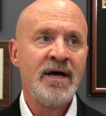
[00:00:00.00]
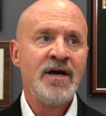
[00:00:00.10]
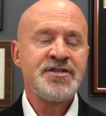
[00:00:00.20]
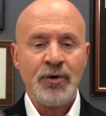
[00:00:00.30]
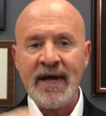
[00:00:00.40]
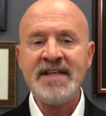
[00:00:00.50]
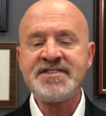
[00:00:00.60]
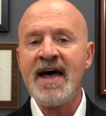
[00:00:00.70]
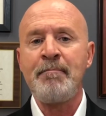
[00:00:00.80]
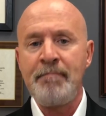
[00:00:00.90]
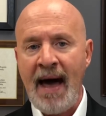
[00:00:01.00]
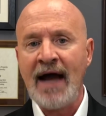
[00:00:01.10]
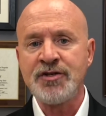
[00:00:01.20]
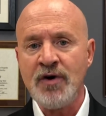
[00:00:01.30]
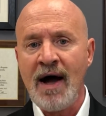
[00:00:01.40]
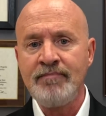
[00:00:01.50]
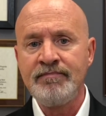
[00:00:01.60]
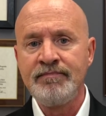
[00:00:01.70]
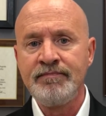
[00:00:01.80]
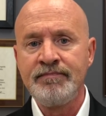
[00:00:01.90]
So against that backdrop,
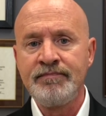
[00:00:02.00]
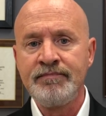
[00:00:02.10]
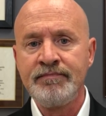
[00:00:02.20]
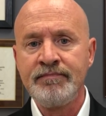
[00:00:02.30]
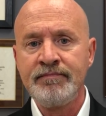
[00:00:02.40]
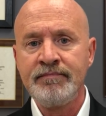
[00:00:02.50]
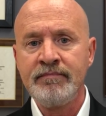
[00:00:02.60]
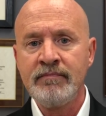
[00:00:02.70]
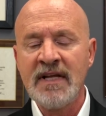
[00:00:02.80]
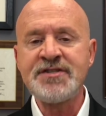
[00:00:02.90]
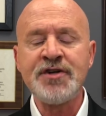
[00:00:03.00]
let's